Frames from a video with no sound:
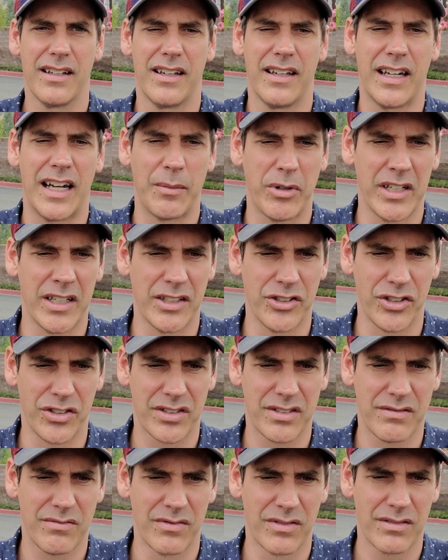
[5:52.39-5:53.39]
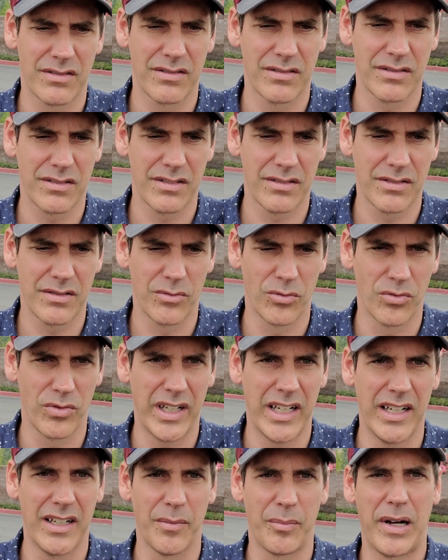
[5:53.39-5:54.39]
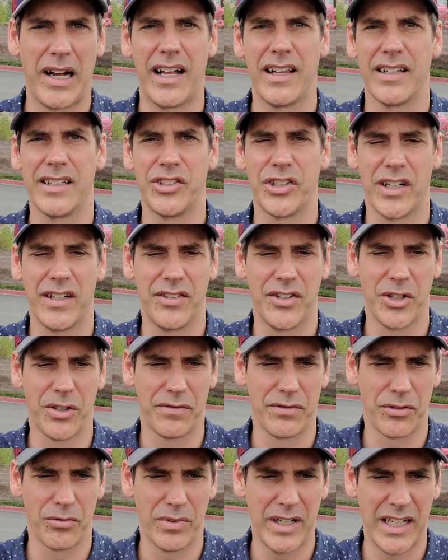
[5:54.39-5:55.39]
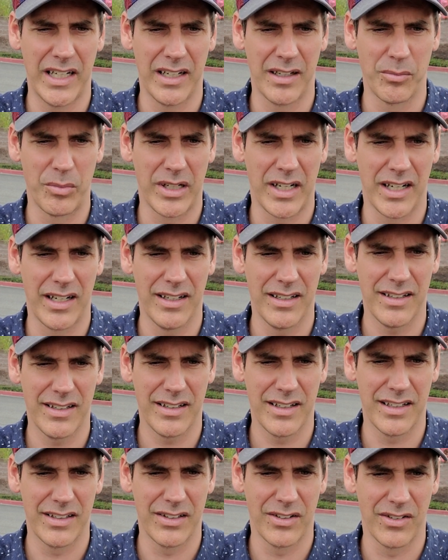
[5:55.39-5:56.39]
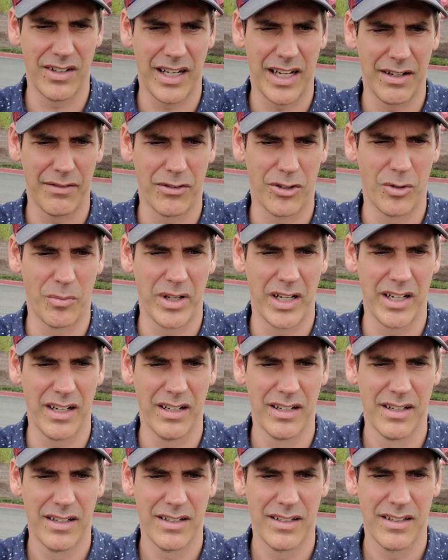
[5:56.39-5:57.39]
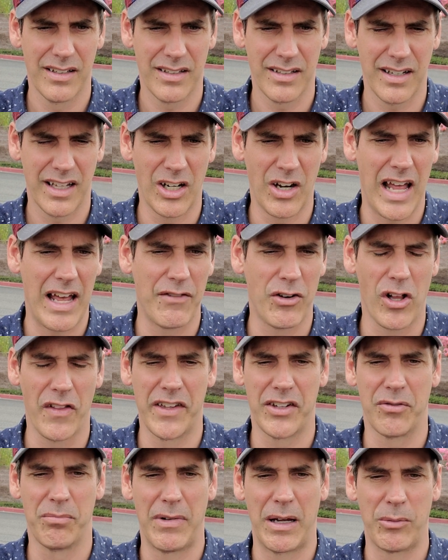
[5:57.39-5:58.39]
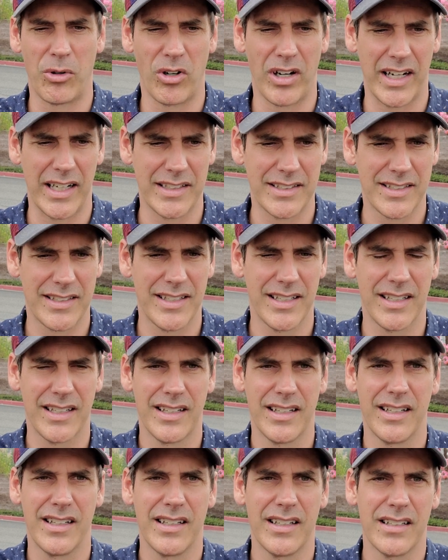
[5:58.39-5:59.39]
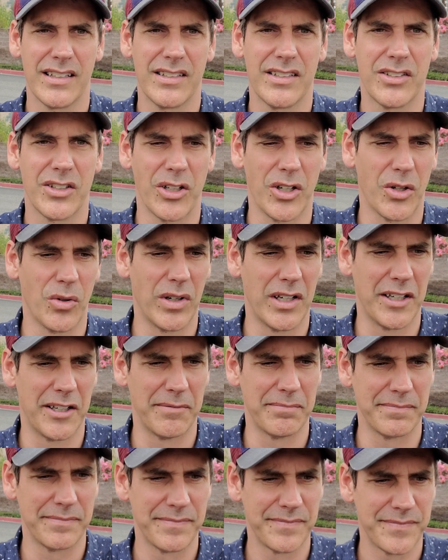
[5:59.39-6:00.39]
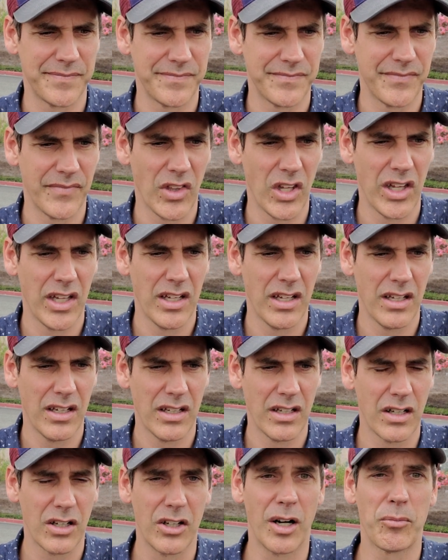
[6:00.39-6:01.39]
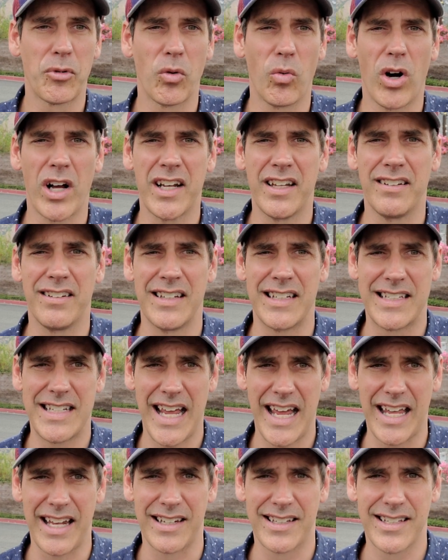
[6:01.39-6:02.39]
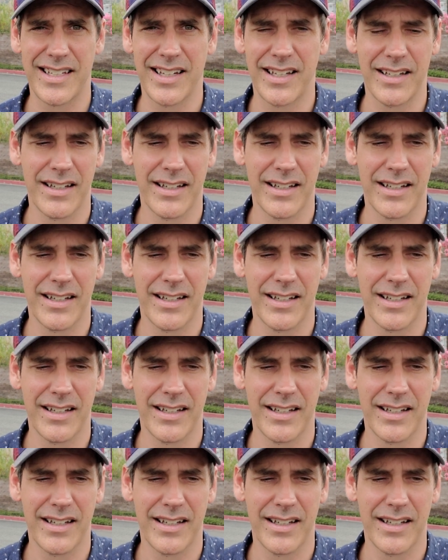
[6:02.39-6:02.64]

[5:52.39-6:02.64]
And I'm gonna just apologize here for reading, but I don't have all this memorized. So number one is intent.